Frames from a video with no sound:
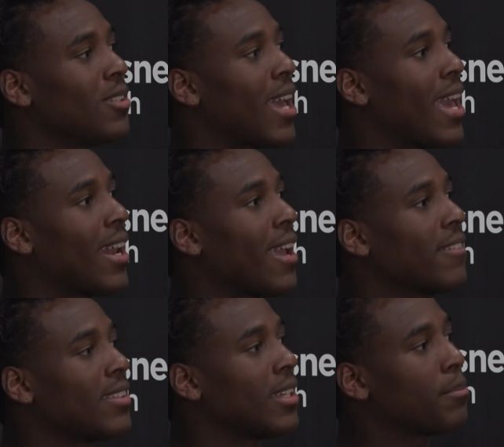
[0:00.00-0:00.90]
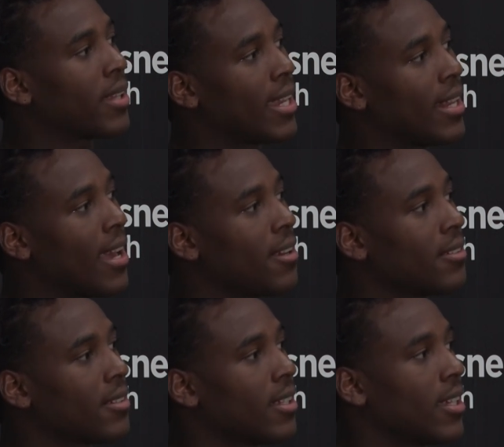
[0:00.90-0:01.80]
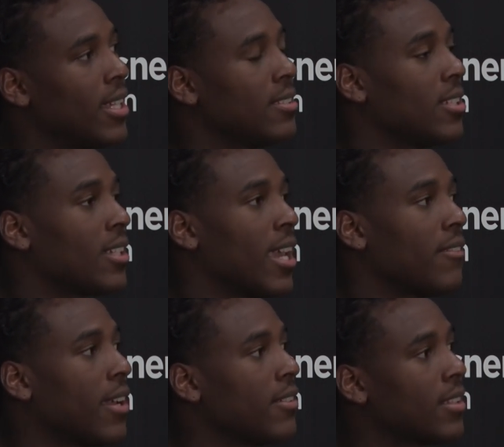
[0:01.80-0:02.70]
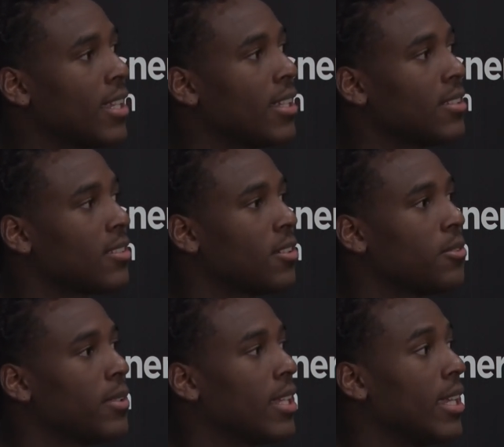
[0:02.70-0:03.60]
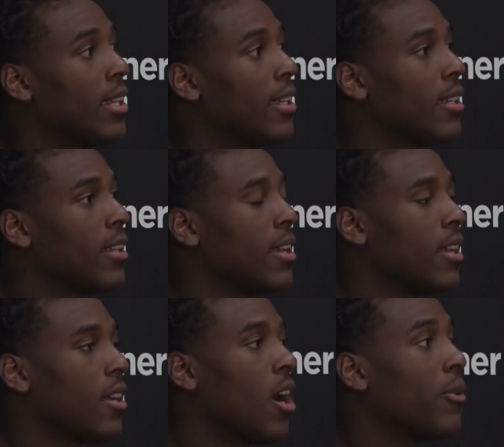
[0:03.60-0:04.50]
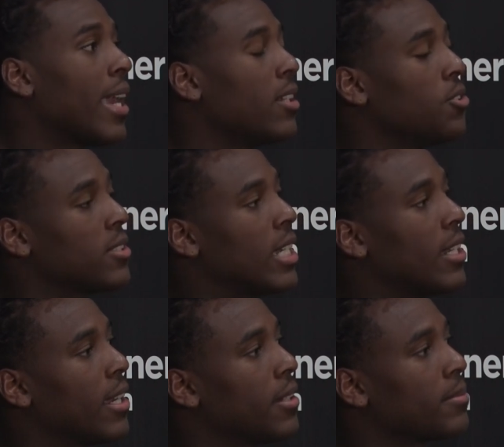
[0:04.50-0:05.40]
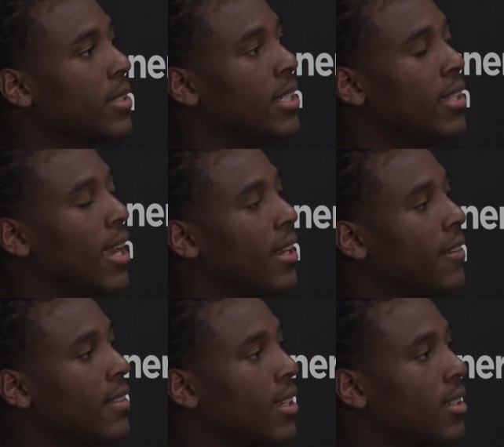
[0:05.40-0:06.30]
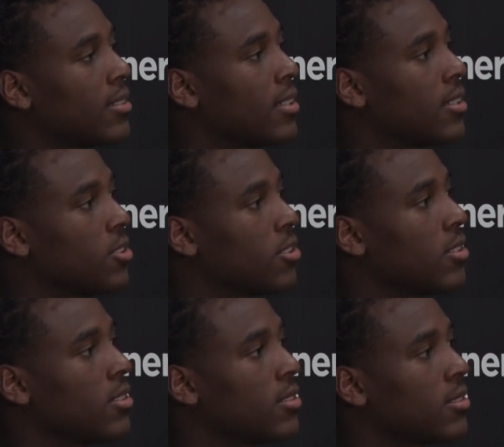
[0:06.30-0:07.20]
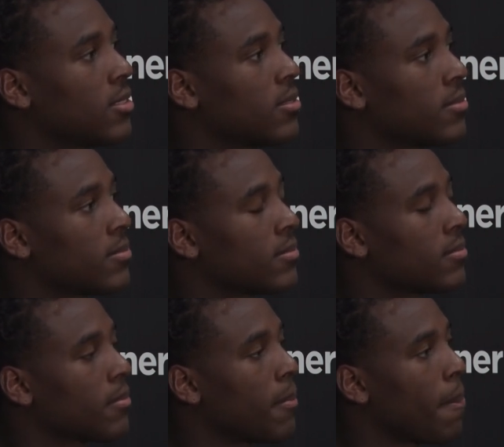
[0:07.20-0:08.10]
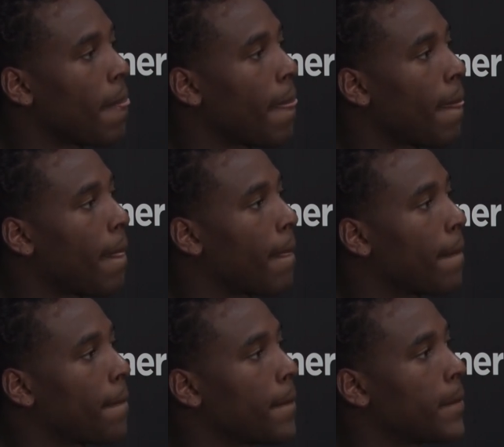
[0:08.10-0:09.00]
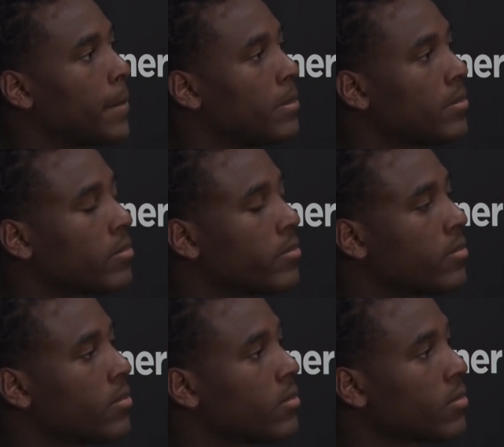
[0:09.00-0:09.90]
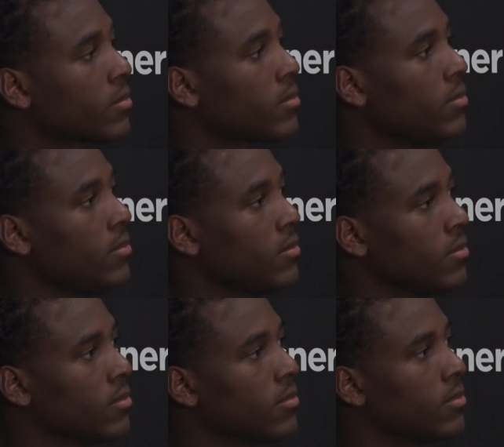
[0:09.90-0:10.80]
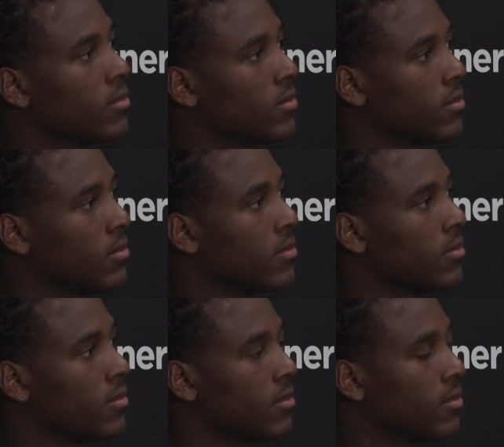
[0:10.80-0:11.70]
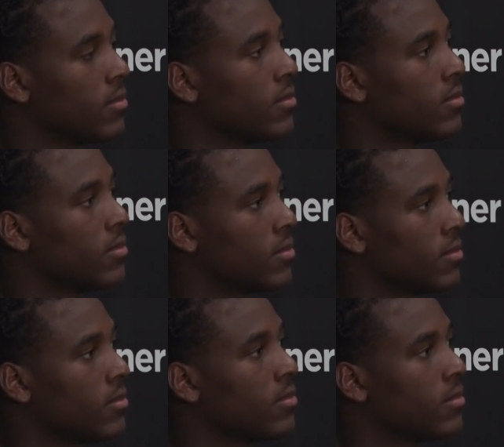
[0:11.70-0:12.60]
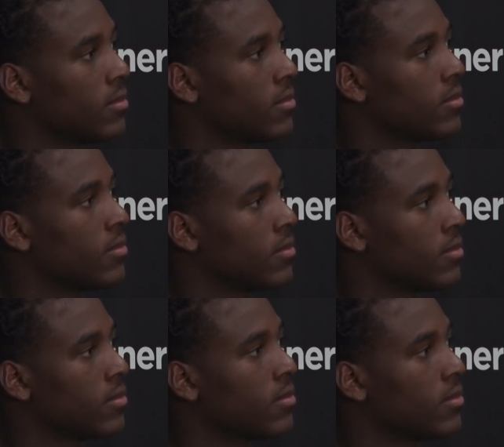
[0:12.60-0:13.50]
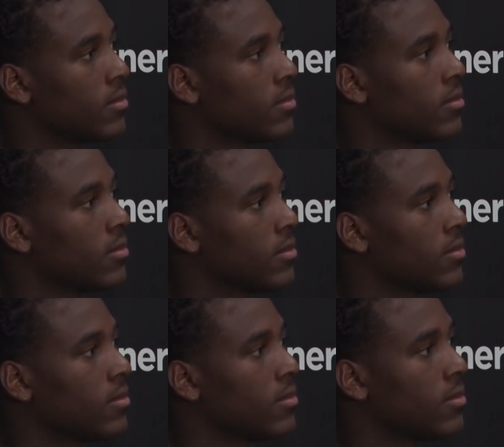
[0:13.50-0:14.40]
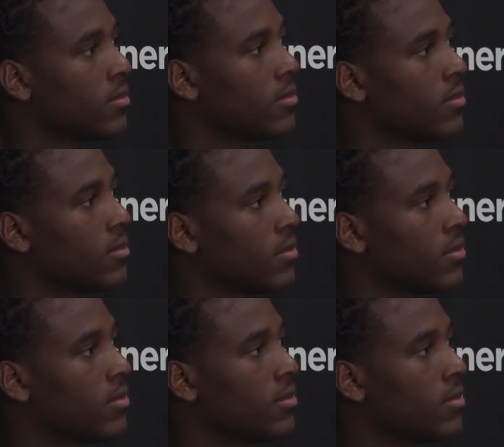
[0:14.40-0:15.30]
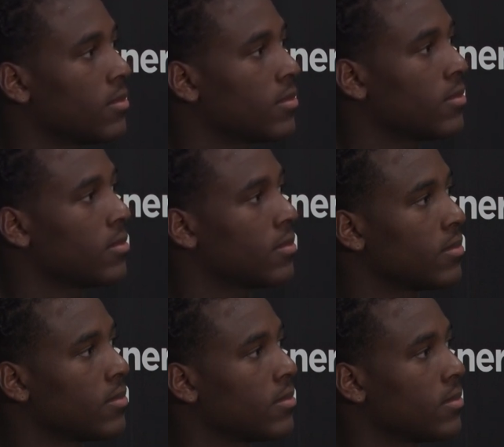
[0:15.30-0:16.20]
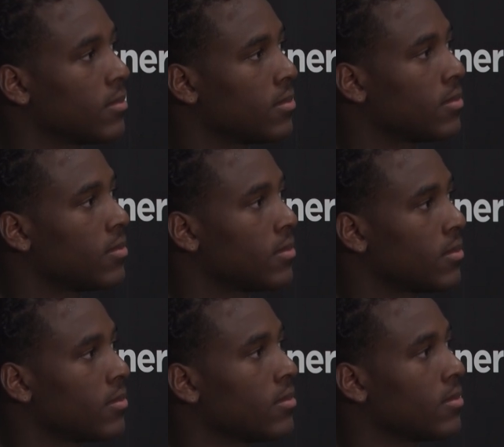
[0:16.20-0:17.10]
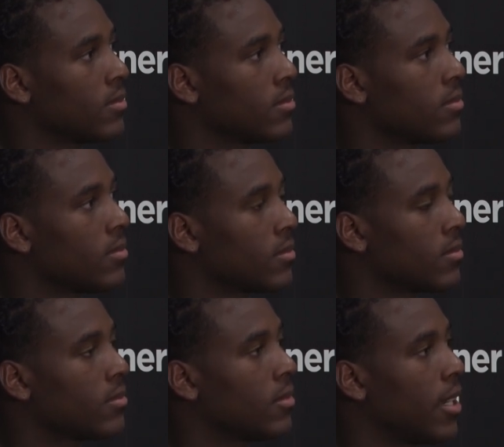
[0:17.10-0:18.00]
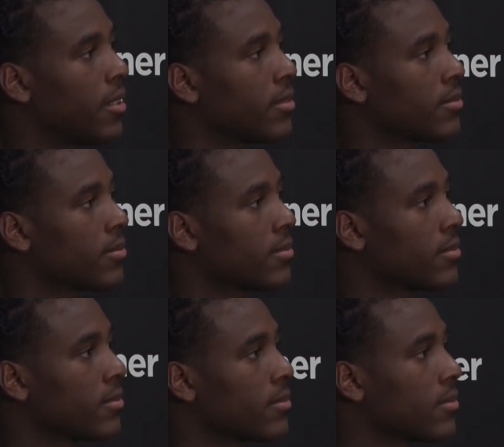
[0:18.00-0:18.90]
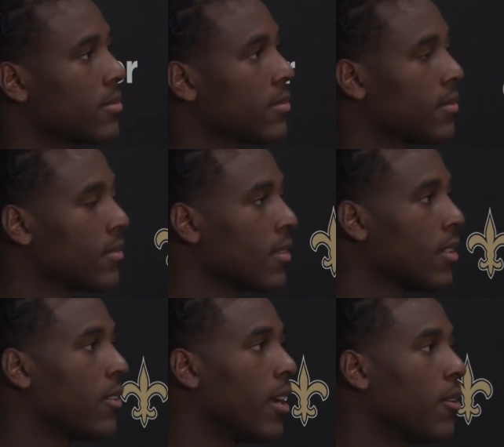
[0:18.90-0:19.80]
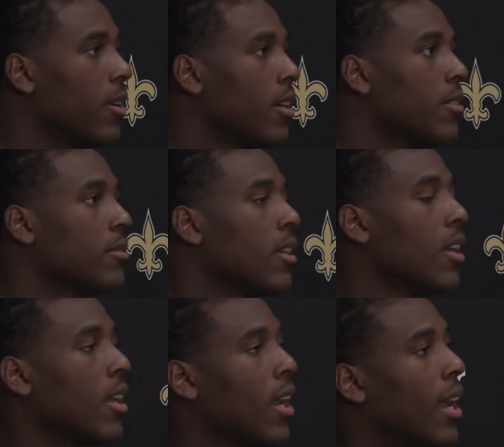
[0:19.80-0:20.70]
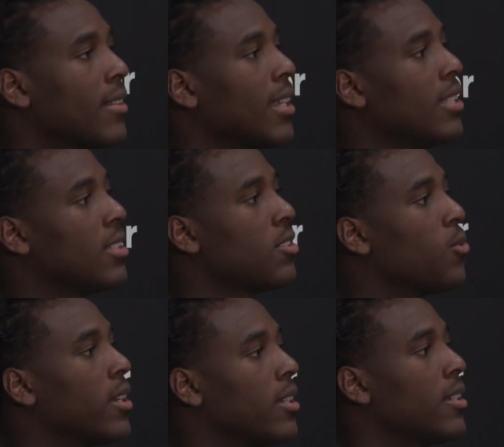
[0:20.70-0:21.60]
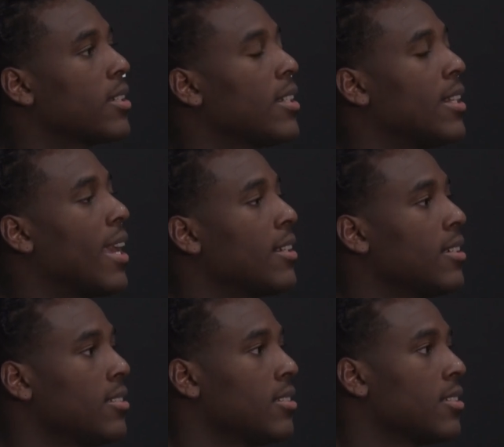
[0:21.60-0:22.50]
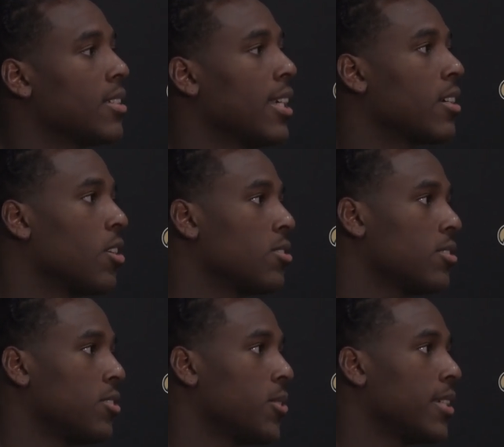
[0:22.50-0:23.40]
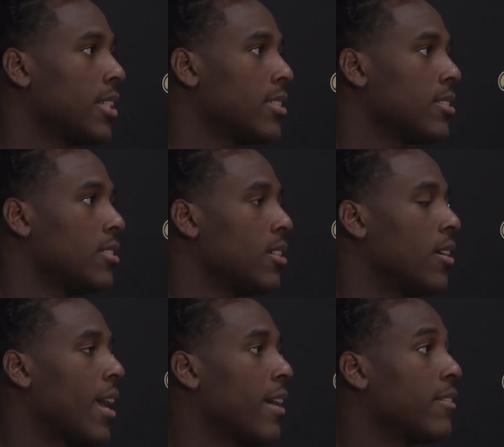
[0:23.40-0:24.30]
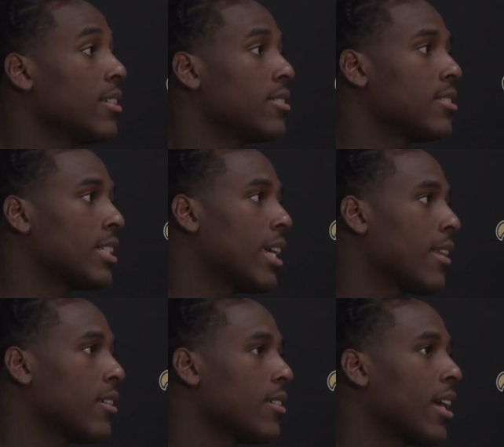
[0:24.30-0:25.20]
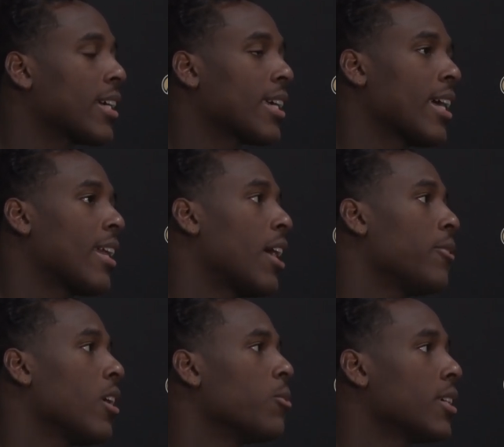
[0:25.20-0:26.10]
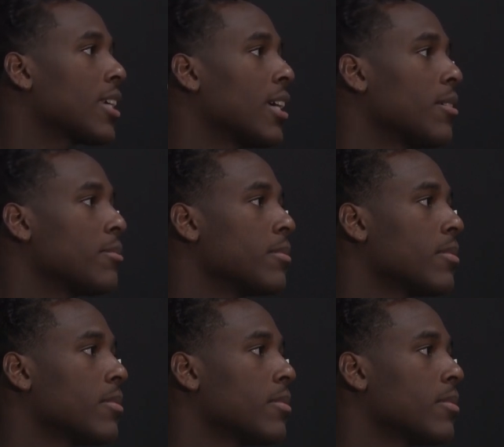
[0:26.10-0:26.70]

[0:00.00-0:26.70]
had everything planned out. He took care of everything, so he did. All we had to do was get there, and he had everything else under control. Is any of that? I mean, that all in line with what you've already known about him as a leader, but is something different about this year and, and like sort of. I mean, last year was in a position battle, and this year right. he's sort of the guy. Right. Well, I think he just wanted to connect us, get closer to us, you know, have us together, like kind of how we are with Kemp,